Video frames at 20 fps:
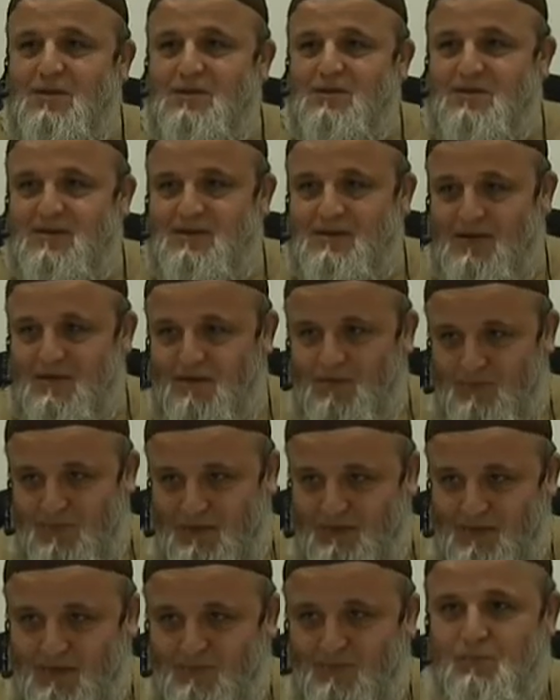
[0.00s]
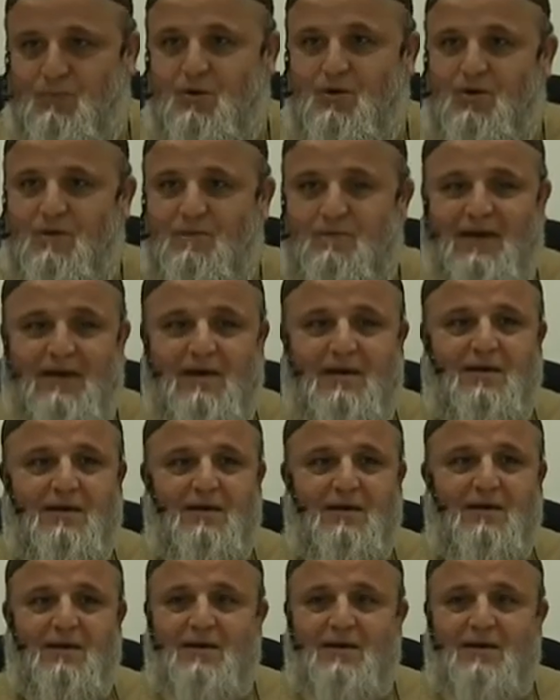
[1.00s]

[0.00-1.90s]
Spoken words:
us the saddle, we bought it back,